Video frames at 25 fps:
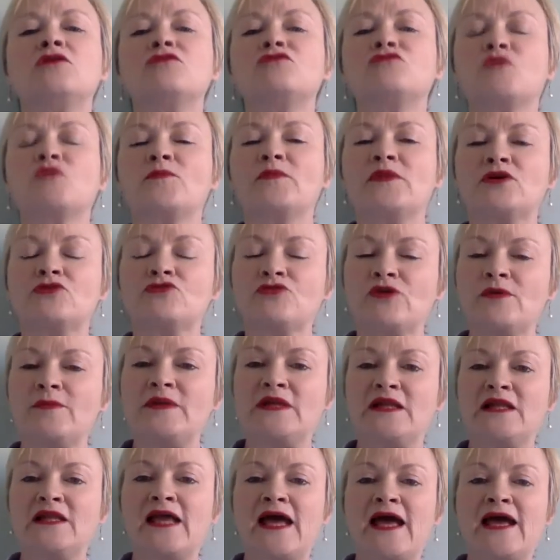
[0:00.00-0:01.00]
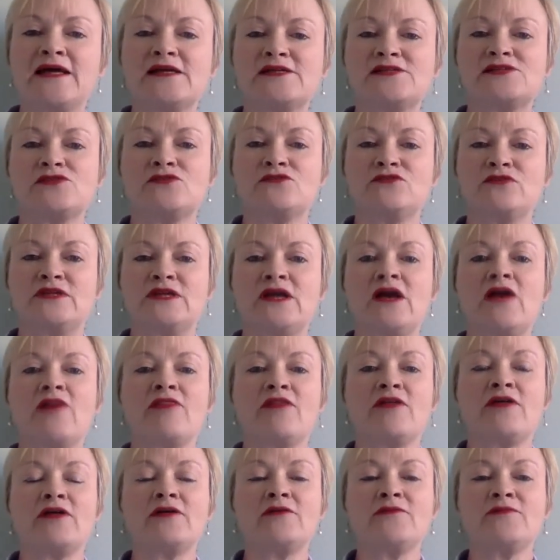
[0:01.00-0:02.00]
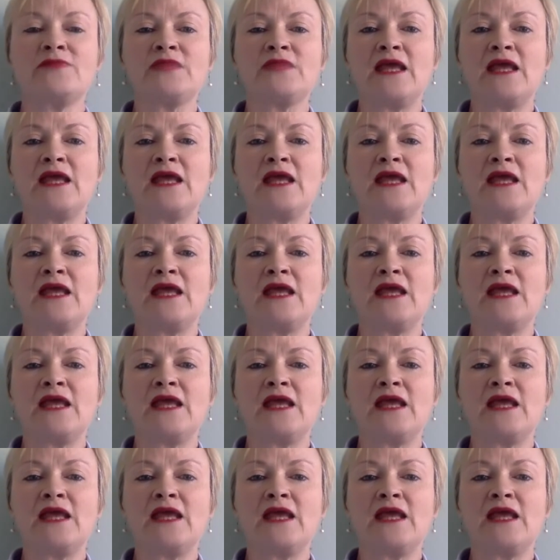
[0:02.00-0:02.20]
from the criminal acts of another,